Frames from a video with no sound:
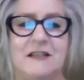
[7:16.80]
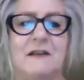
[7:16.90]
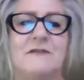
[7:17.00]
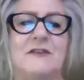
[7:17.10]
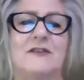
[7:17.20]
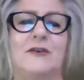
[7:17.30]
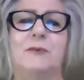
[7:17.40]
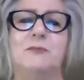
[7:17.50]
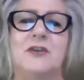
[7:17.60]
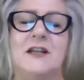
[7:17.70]

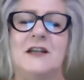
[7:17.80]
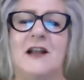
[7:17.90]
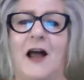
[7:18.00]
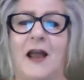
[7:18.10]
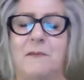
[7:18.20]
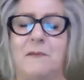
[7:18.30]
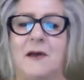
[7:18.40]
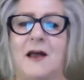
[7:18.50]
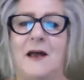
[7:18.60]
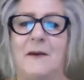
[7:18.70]
self-description. I'm
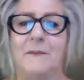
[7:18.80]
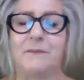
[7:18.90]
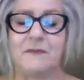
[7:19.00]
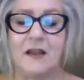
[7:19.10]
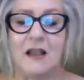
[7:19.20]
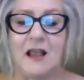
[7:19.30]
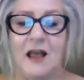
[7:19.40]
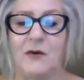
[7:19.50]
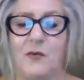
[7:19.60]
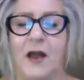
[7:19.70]

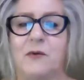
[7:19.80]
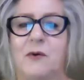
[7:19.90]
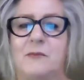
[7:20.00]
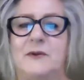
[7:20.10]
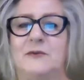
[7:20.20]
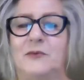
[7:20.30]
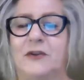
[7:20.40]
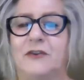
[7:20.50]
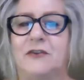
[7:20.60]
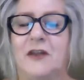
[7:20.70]
a white woman
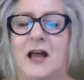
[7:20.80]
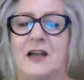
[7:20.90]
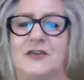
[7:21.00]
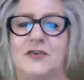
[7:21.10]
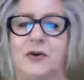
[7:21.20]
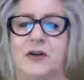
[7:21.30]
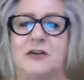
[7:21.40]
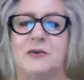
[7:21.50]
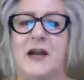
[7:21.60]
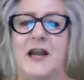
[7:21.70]
with
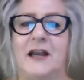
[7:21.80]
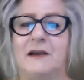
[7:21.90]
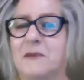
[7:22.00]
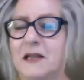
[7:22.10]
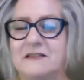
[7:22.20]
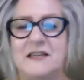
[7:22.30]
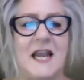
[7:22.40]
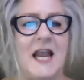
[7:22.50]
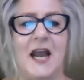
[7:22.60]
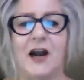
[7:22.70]
short, graying, messy
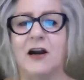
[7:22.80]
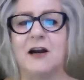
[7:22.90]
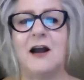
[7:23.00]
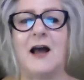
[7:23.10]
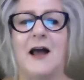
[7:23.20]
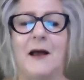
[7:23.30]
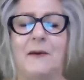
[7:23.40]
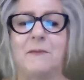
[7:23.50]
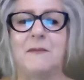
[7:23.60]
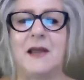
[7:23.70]
hair,
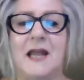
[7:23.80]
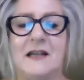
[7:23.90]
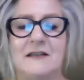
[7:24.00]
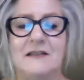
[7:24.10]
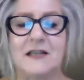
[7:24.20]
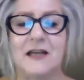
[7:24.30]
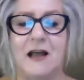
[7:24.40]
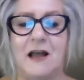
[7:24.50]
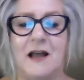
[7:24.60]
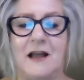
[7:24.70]
and
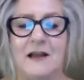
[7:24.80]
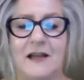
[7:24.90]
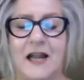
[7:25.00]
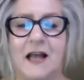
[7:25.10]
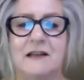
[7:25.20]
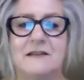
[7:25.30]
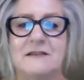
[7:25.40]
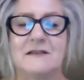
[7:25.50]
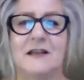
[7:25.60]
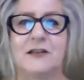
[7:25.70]
it
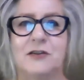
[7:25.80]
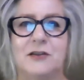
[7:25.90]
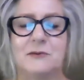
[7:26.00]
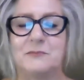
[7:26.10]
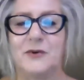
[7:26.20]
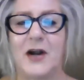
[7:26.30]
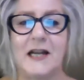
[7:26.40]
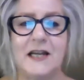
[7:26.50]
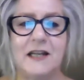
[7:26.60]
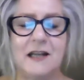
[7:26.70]
has a little
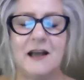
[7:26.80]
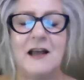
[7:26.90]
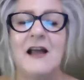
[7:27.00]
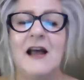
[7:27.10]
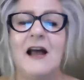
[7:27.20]
barrette in it.